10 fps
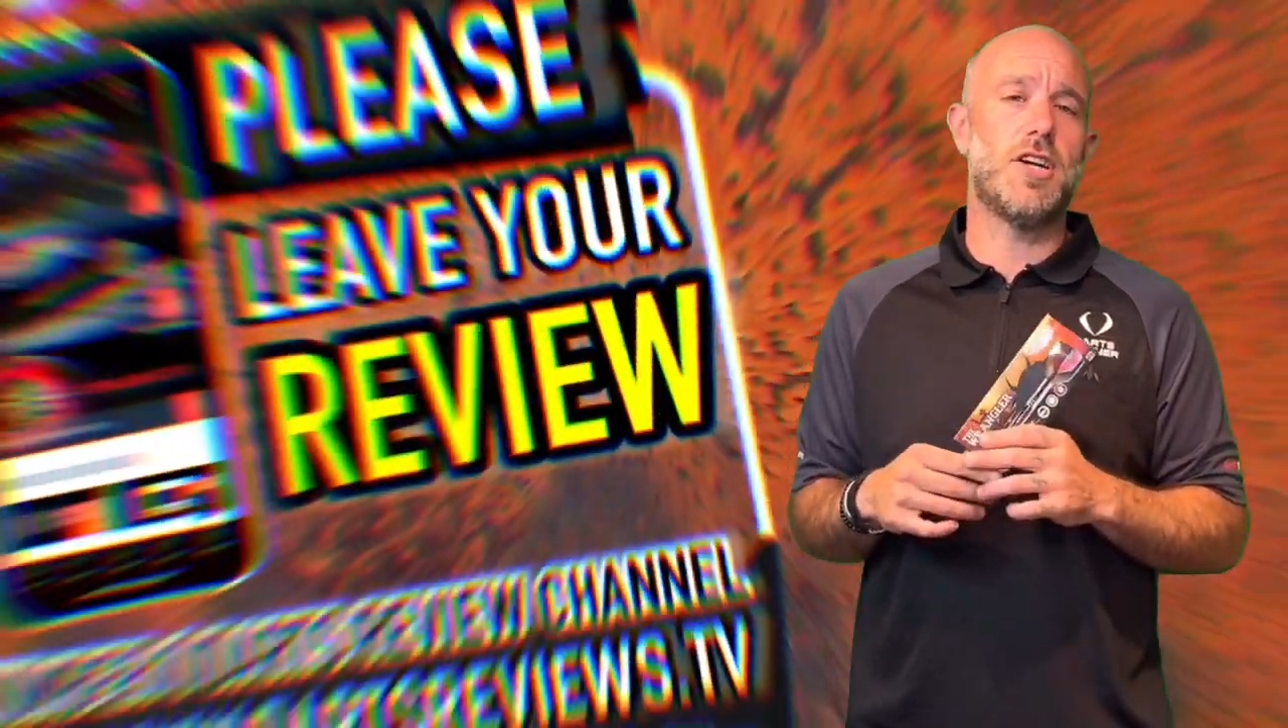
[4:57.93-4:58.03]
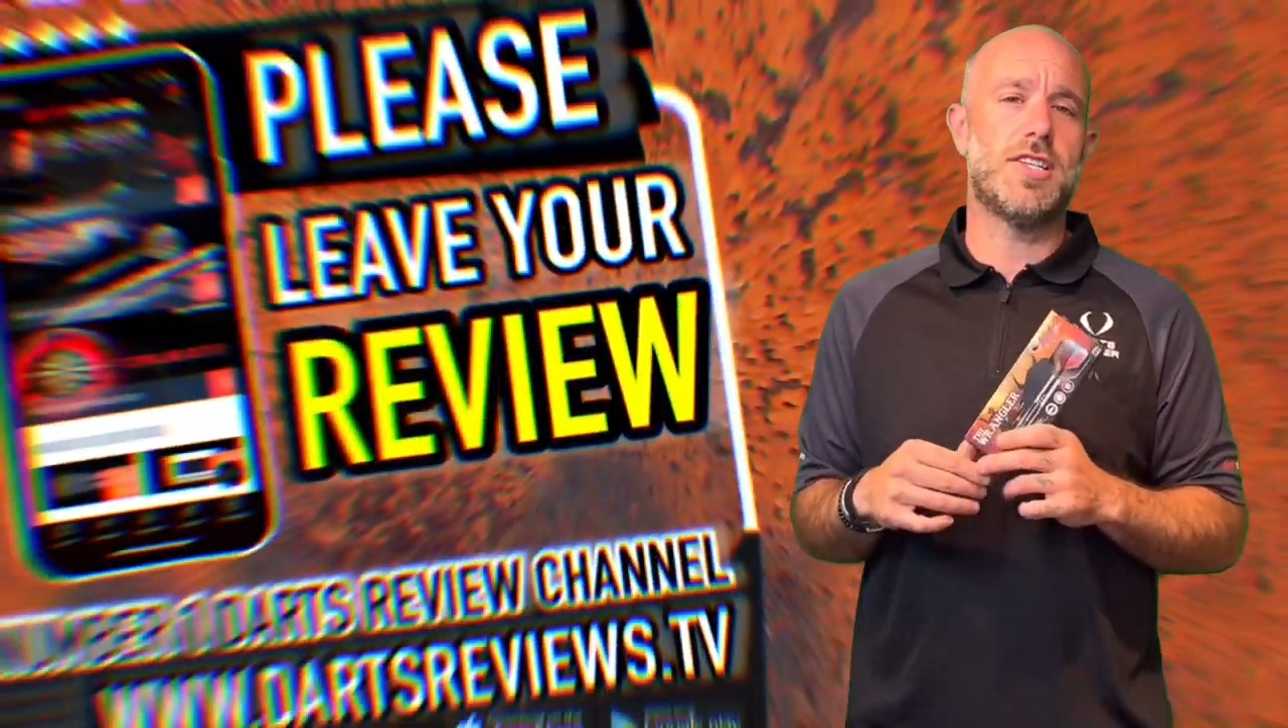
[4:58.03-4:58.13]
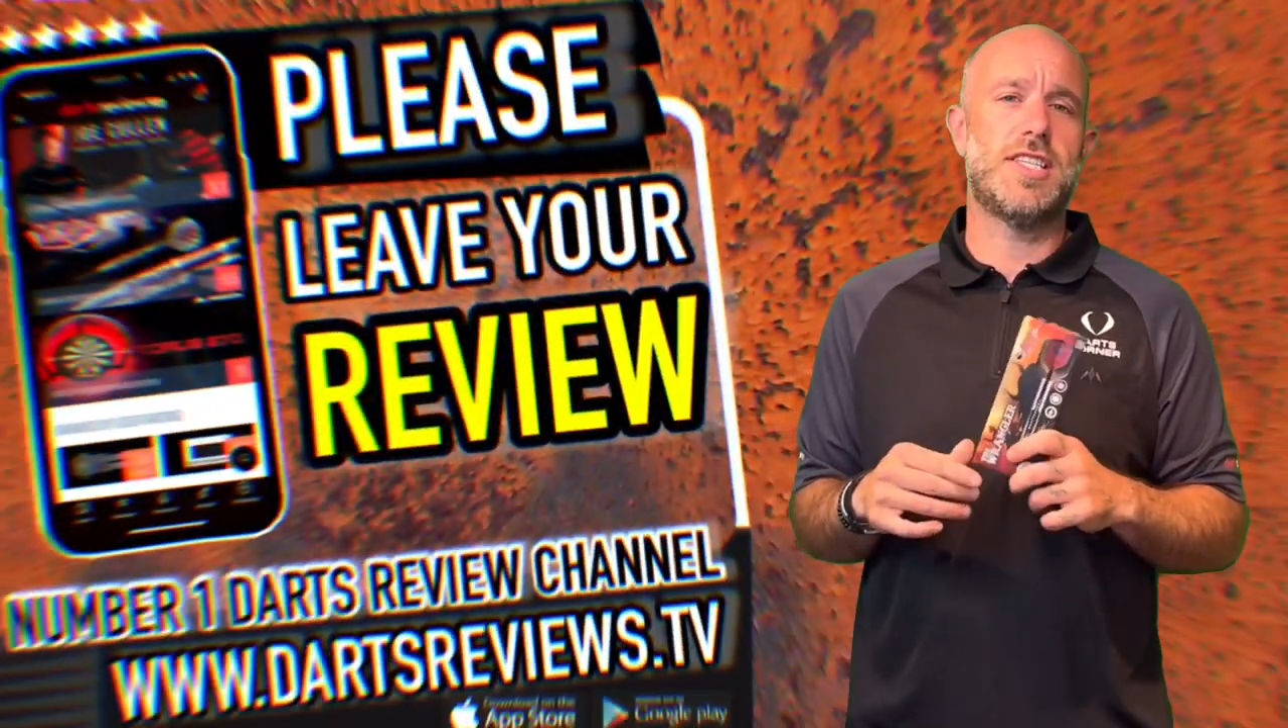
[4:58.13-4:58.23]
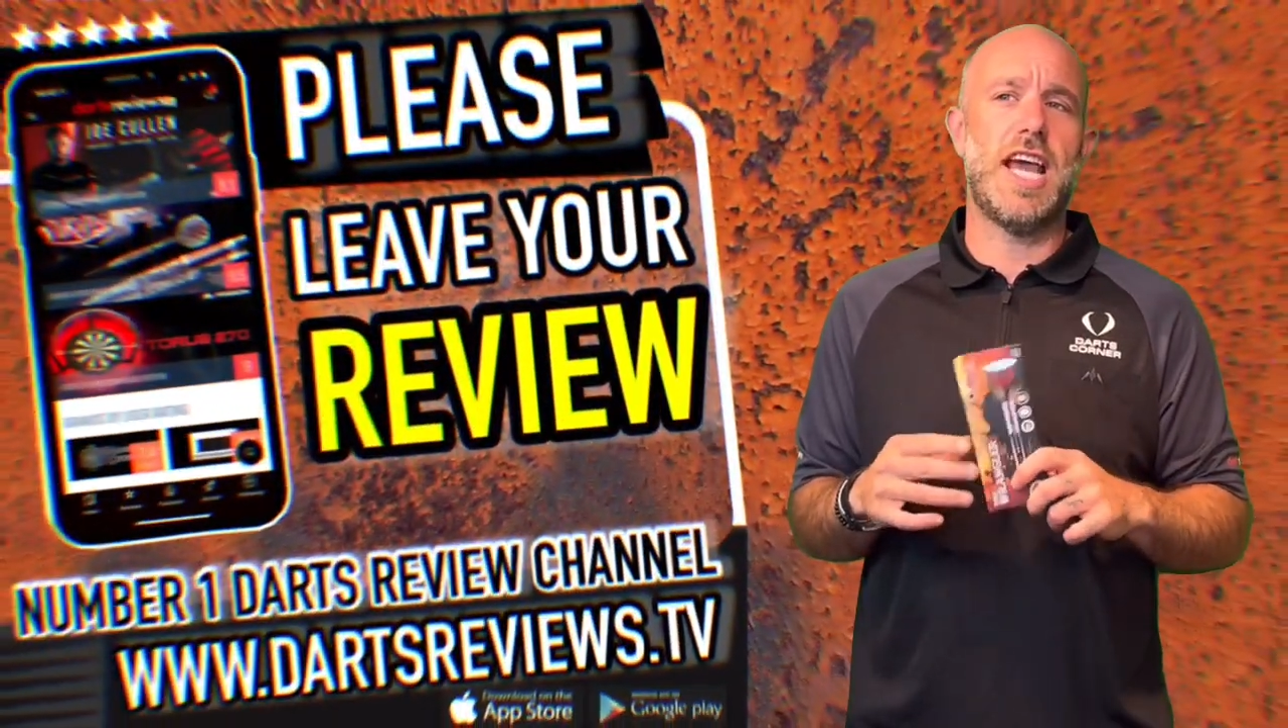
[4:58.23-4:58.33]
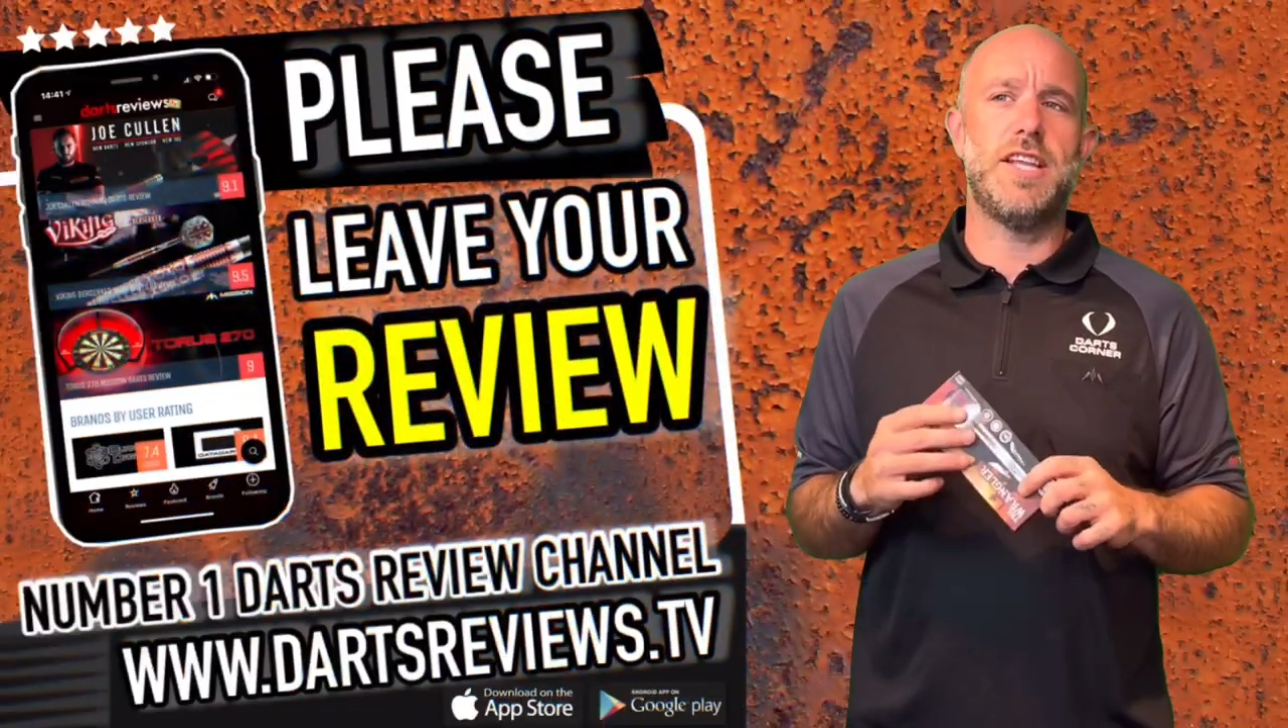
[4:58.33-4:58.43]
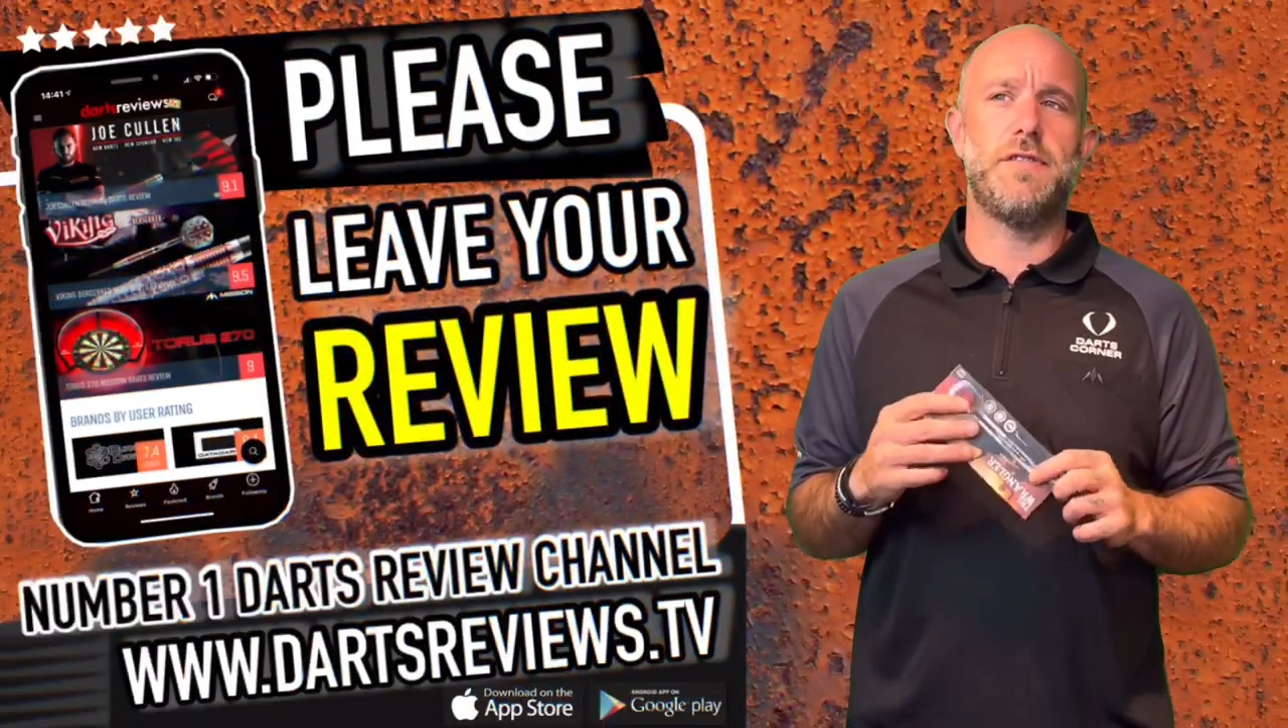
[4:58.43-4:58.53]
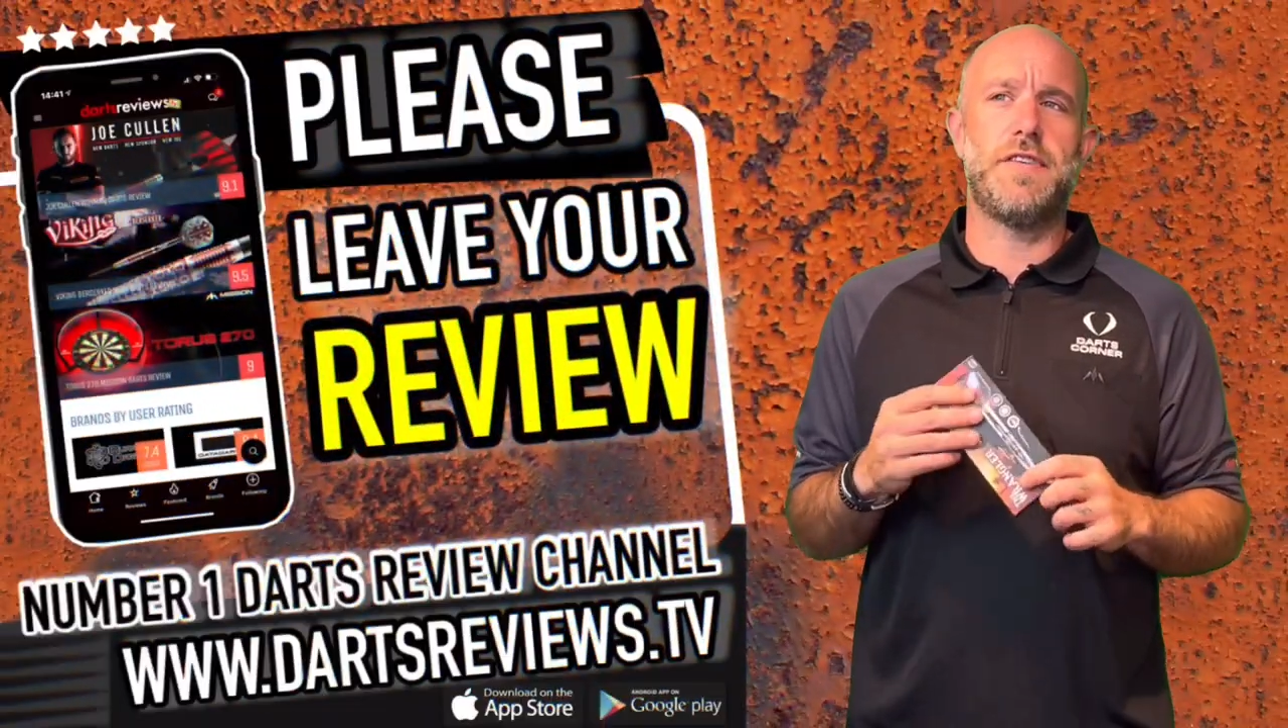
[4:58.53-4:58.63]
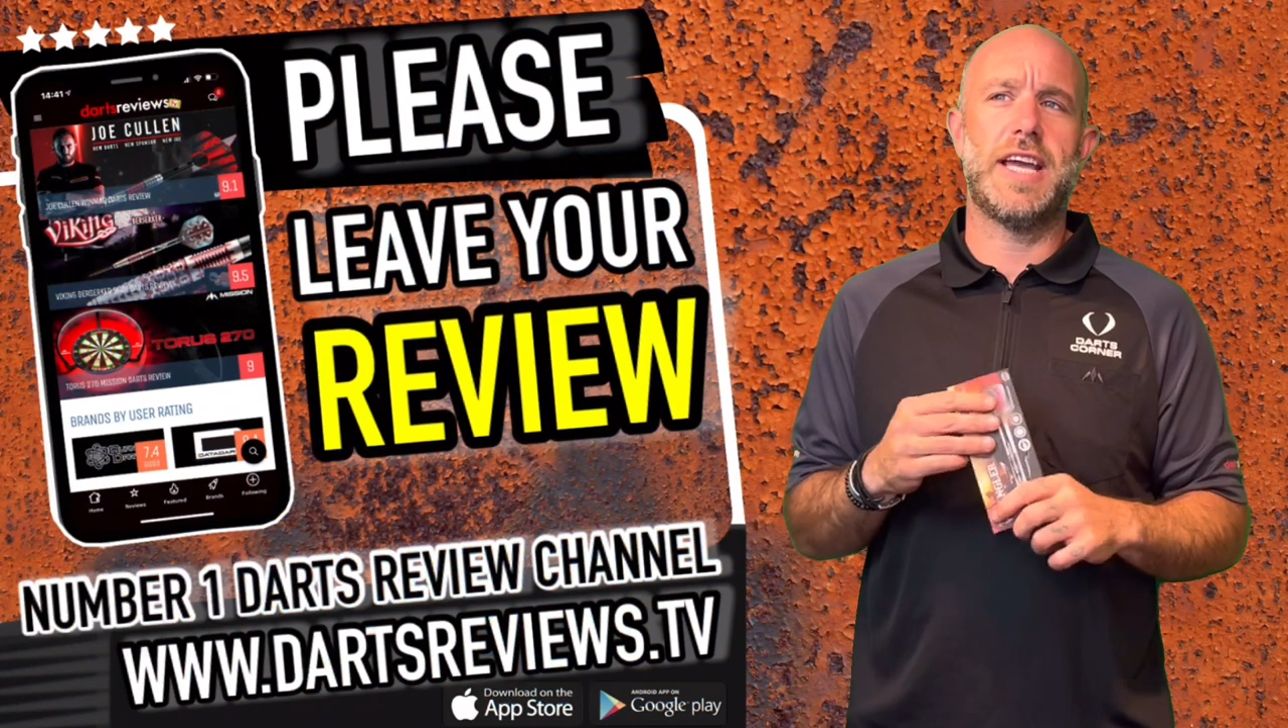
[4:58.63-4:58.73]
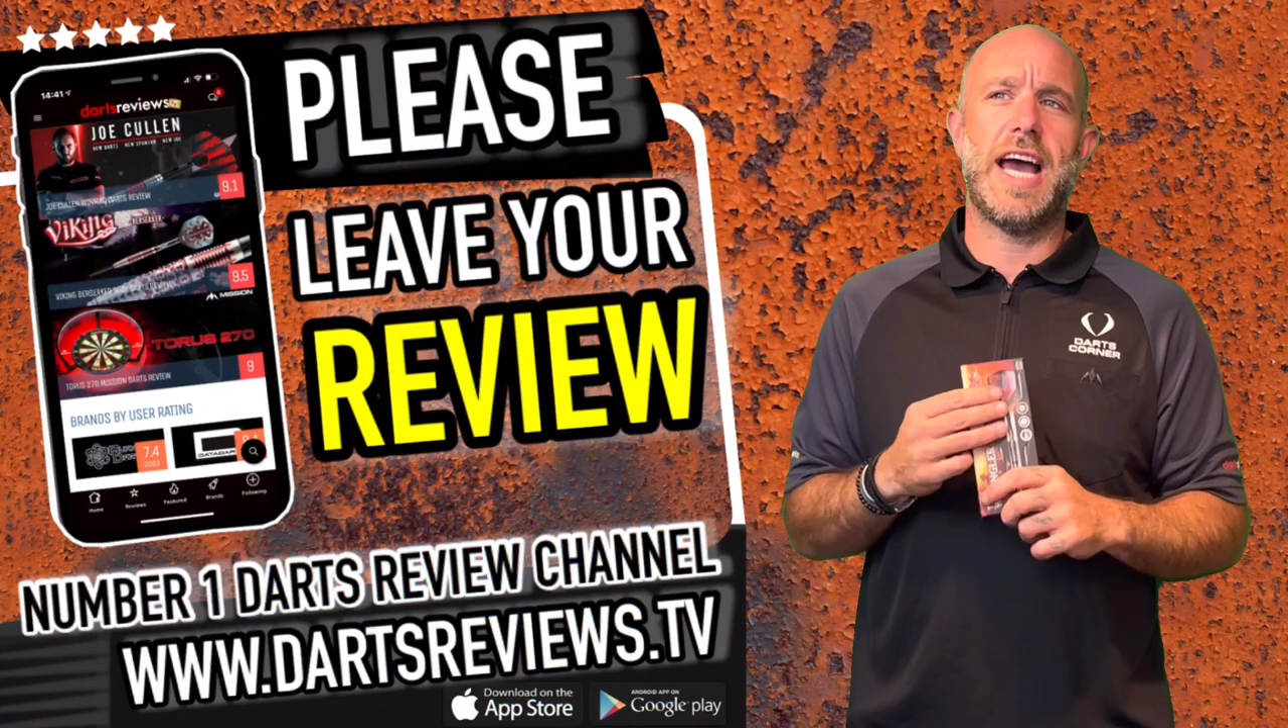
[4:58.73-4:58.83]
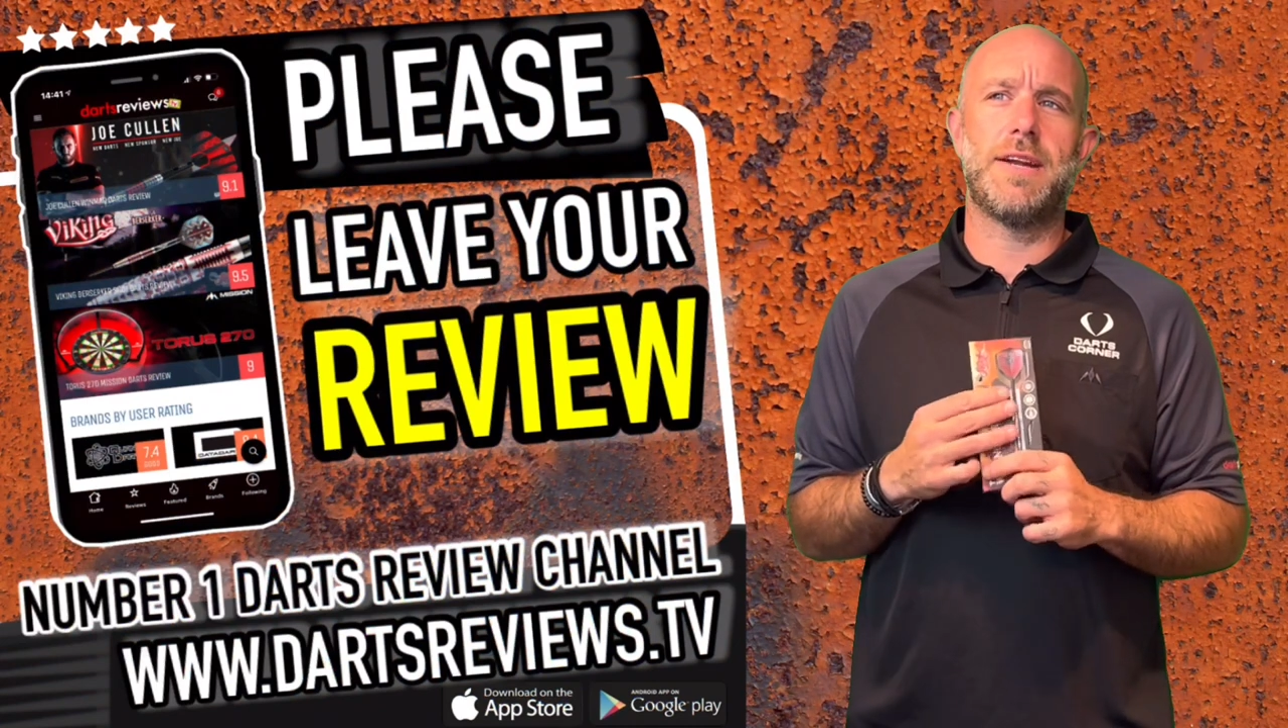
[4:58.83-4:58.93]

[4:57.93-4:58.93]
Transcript: got a set and you think,